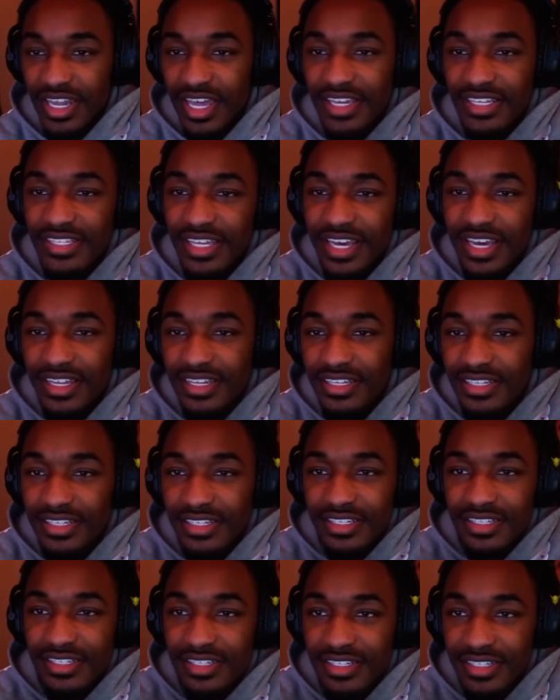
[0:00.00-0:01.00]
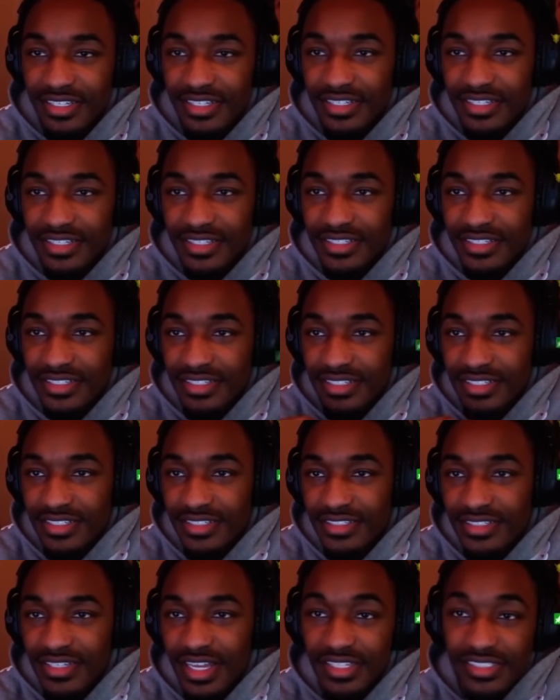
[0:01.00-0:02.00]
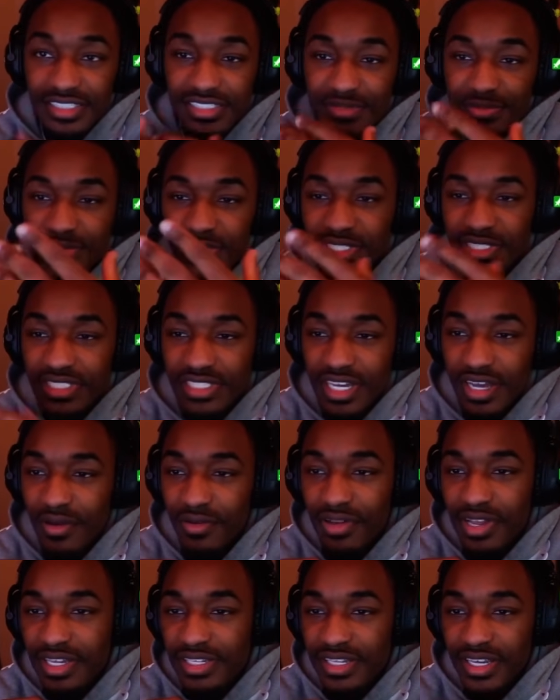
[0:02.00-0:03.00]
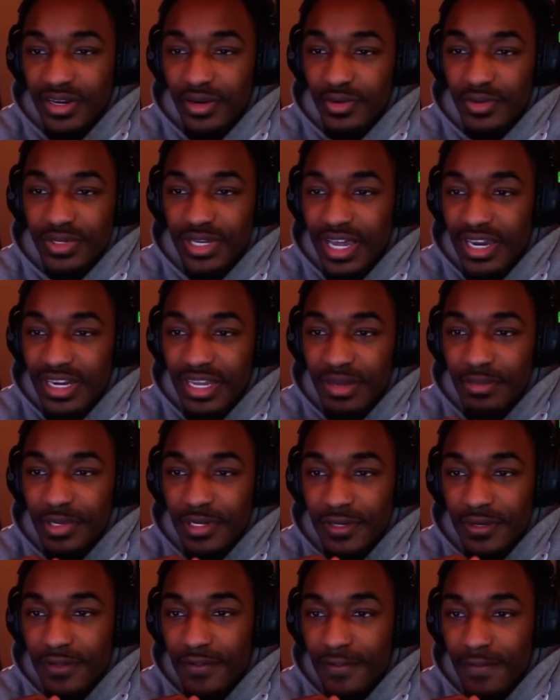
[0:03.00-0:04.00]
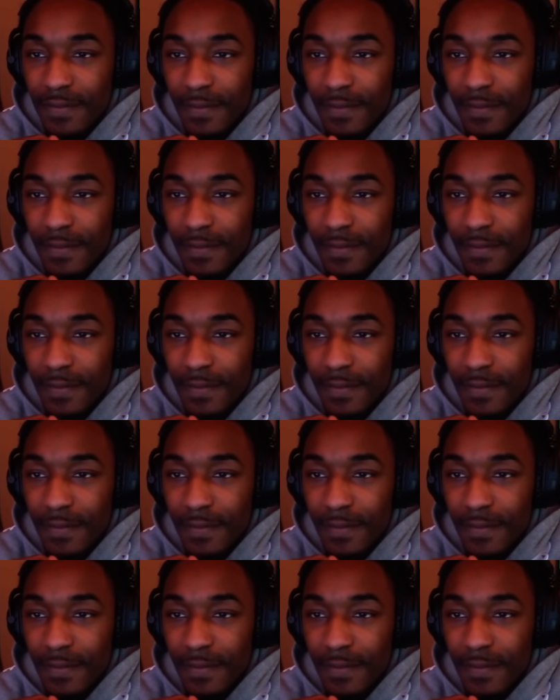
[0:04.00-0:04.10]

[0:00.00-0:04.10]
like that. That's just me, chat. I don't like that whole dynamic.